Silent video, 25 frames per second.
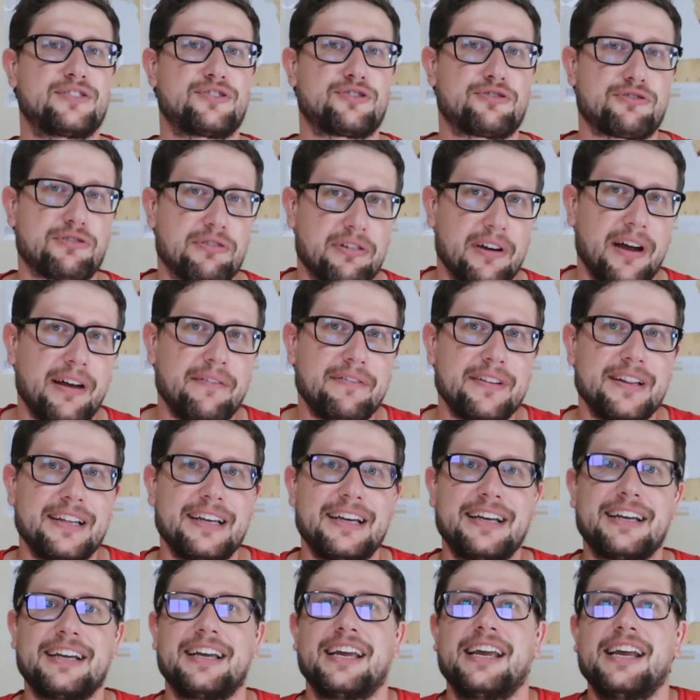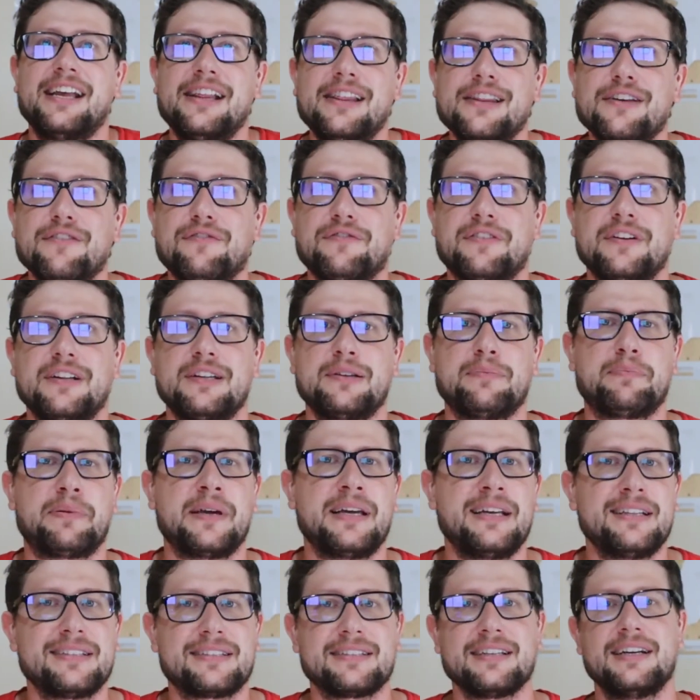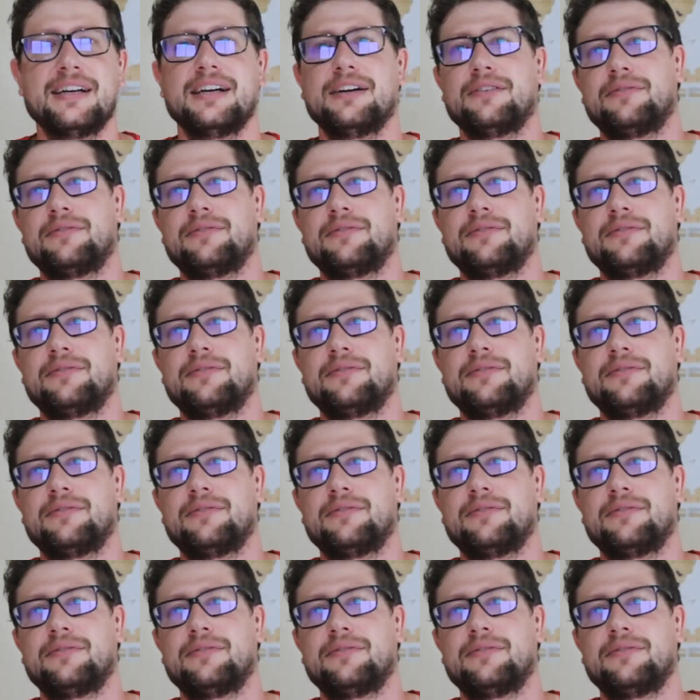traveling in the Philippines